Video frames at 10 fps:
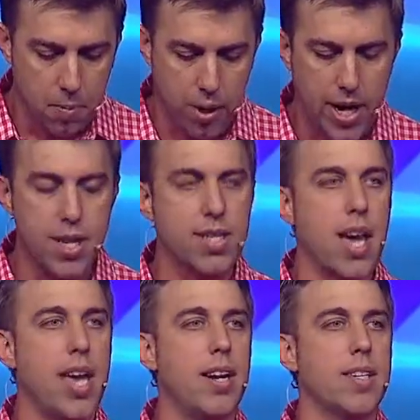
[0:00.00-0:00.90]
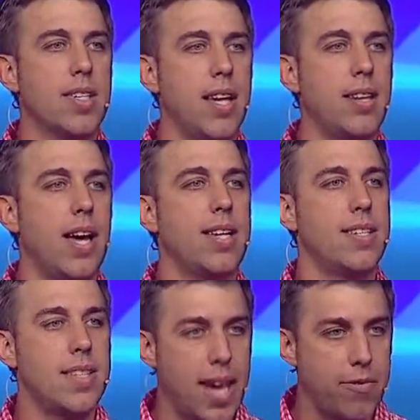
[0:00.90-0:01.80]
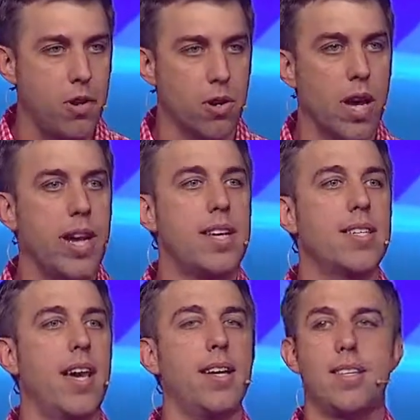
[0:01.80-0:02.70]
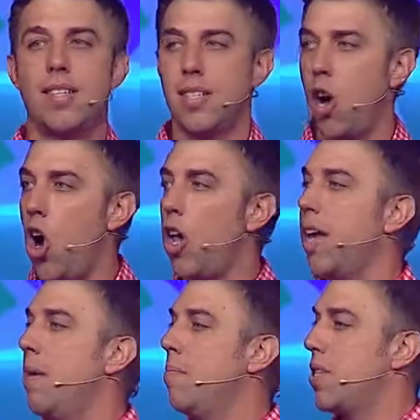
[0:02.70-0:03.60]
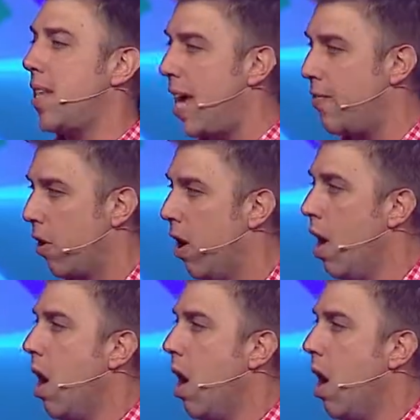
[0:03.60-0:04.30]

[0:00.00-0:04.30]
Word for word: But He decided to send a Savior, and He said, Call him Savior.